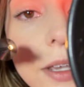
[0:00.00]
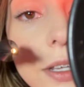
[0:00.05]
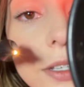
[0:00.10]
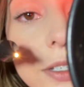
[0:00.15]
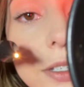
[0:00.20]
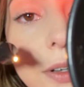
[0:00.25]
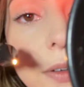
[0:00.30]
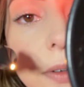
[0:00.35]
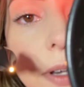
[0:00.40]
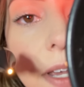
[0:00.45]

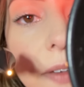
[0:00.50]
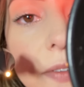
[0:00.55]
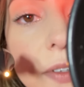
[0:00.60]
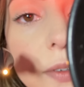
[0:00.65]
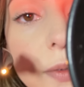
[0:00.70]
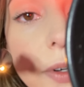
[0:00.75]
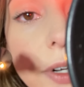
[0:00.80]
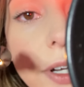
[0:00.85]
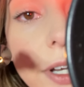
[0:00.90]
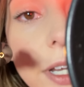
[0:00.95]
Don't have to
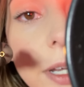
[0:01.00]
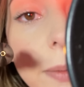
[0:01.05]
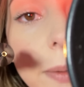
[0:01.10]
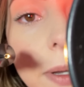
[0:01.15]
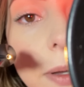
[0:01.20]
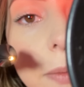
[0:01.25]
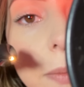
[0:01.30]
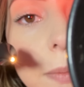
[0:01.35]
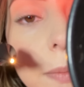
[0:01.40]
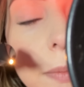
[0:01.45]
worry
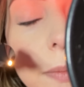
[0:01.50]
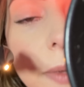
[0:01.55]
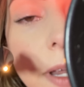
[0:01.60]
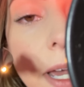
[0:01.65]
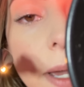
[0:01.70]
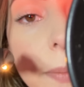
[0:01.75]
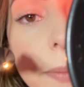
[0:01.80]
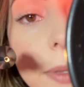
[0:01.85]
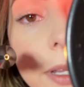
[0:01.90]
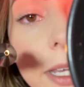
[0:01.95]
about
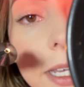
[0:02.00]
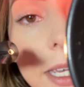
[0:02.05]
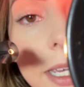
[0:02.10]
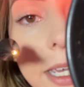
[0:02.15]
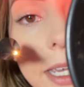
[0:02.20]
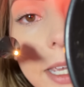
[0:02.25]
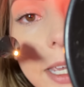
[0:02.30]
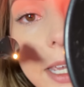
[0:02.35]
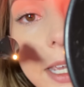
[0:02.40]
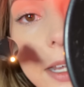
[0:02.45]
not
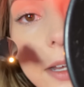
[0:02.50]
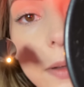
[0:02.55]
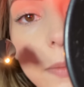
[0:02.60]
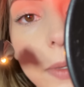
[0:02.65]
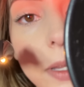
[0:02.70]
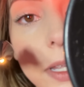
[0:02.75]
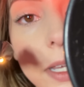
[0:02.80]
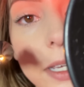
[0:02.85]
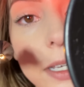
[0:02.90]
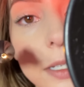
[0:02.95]
blinking here.
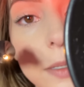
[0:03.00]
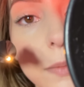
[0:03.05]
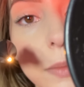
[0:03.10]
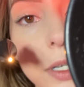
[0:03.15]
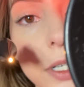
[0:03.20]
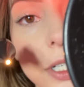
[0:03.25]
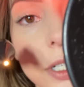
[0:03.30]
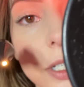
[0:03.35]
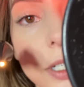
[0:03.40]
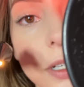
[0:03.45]
Blink as
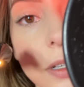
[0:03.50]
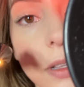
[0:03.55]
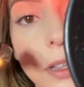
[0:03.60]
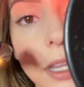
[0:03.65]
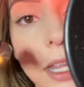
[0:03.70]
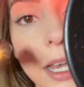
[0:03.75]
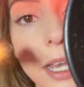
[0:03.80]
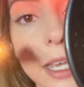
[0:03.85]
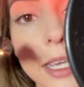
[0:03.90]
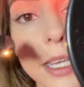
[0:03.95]
much as you'd
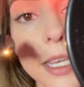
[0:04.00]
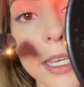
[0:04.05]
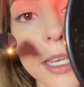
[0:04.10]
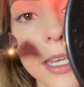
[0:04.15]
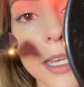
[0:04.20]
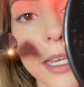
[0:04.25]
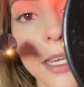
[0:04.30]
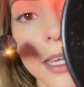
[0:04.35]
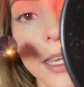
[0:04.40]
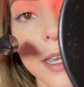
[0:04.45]

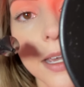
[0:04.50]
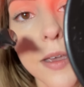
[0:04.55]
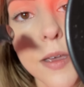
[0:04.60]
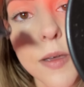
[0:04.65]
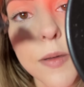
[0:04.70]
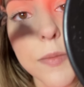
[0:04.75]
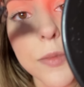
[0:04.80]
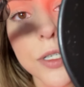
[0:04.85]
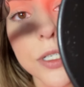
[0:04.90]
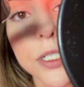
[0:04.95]
like.
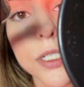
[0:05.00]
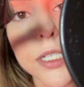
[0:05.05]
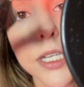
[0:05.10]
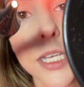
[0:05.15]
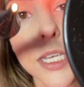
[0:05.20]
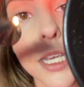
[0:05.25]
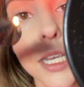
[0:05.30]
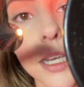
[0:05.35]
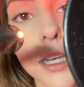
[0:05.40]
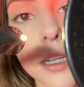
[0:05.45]
Just
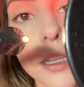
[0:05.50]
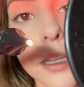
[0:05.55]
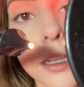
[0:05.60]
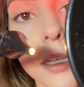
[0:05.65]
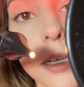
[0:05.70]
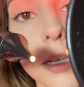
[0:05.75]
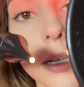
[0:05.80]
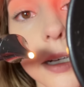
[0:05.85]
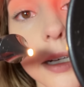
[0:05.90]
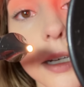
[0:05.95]
taking a
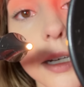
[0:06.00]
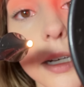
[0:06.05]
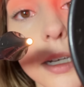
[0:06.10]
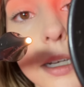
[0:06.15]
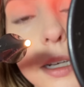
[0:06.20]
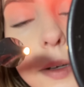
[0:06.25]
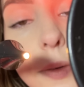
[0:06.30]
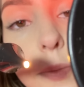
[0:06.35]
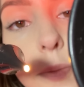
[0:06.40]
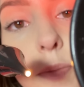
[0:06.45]
look.
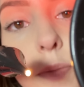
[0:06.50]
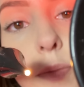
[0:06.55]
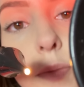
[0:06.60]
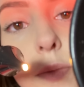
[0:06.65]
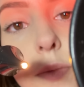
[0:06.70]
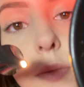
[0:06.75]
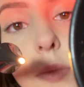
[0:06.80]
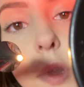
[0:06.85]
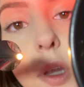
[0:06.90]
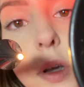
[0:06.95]

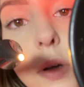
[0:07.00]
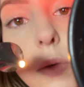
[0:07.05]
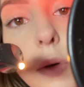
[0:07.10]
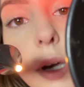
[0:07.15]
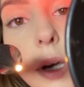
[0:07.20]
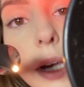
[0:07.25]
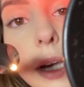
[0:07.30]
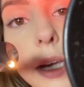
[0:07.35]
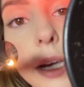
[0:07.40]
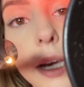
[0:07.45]

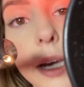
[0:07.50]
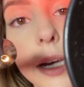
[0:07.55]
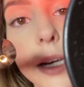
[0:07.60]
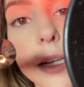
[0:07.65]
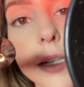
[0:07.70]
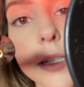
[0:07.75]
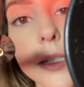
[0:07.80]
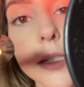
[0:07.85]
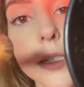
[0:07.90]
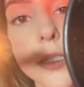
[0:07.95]
Okay,
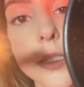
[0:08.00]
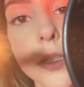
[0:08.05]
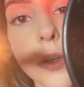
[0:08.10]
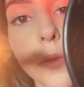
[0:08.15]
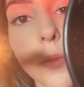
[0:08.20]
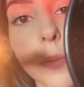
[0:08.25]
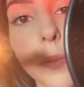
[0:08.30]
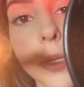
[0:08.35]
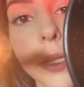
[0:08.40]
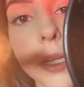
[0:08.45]
and
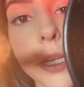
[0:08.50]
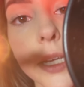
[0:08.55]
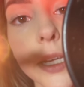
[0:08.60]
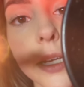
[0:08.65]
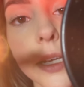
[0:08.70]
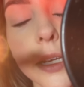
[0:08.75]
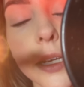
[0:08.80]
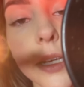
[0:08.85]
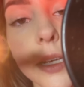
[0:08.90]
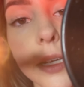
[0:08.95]
don't
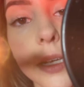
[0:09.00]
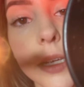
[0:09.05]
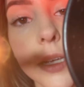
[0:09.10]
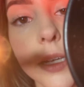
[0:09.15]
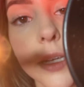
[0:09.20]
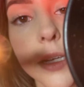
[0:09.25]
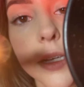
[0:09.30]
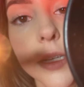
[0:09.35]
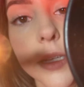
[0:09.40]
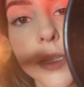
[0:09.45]
blink,
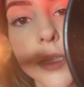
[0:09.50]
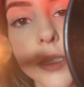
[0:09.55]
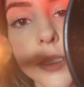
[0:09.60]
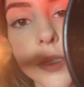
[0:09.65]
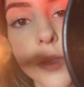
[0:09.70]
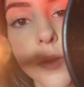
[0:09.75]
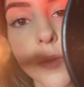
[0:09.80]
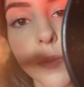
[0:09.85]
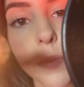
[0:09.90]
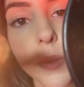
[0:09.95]

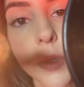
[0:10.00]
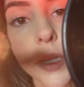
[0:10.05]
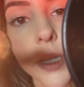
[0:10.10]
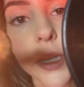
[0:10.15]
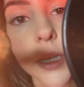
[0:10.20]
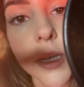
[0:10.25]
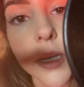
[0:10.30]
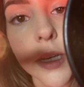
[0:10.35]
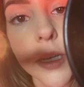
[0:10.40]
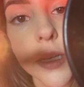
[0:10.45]
don't
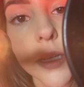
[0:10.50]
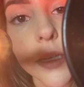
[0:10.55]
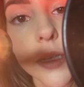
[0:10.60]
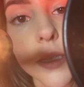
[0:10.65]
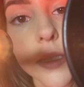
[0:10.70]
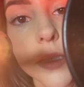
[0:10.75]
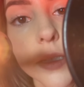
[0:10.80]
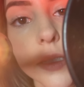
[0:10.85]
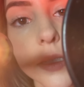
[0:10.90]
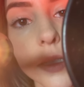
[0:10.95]
blink,
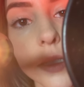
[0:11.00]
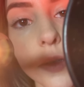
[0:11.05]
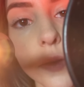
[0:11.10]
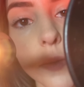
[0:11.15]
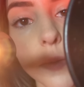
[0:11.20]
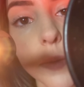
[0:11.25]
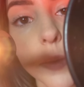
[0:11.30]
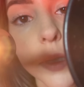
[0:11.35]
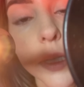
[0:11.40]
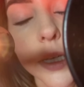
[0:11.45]

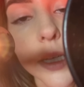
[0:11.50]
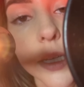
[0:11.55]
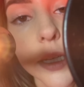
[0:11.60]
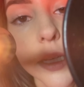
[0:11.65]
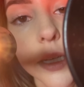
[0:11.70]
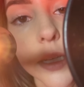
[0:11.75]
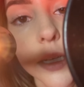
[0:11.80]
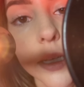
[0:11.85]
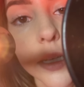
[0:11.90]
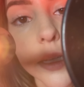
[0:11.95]
don't
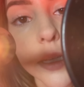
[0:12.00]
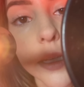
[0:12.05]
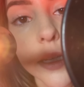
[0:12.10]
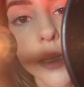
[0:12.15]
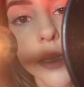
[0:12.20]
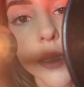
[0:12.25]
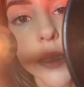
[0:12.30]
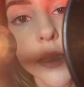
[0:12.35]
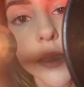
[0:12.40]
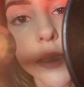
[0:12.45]
blink,
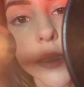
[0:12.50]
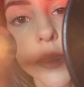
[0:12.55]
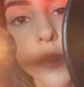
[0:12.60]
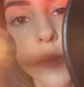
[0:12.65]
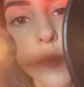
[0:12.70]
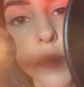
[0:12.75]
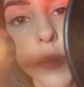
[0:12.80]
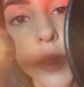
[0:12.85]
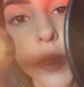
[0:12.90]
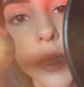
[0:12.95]

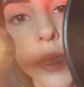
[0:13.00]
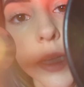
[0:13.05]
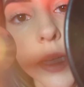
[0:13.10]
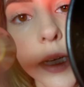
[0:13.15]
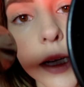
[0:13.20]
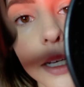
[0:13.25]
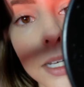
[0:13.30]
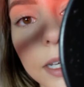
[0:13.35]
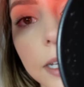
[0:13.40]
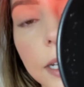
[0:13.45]
don't blink.